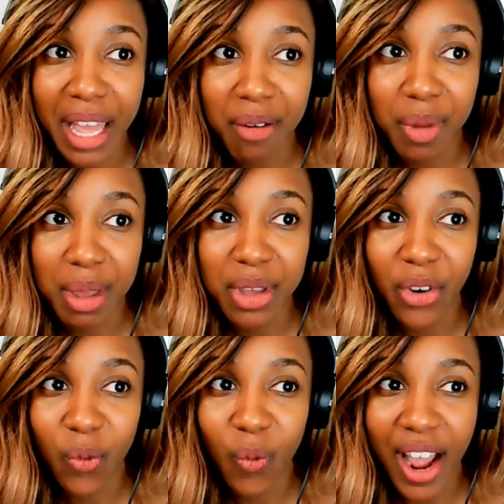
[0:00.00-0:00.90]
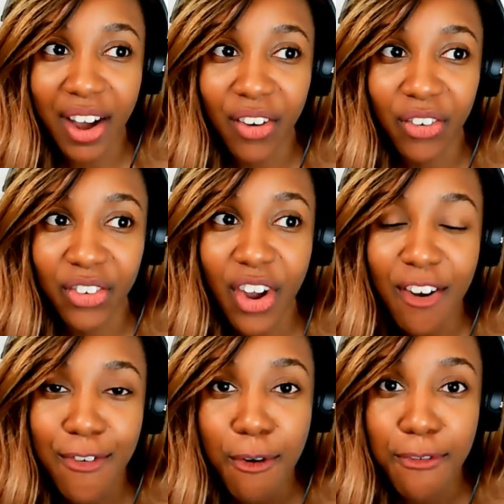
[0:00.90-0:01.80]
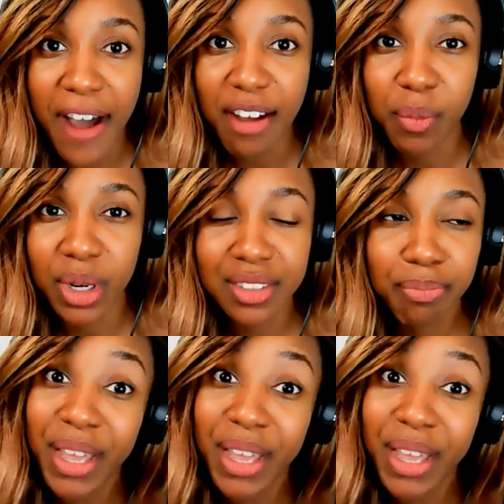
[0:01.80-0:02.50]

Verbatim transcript: like maybe around four or five months,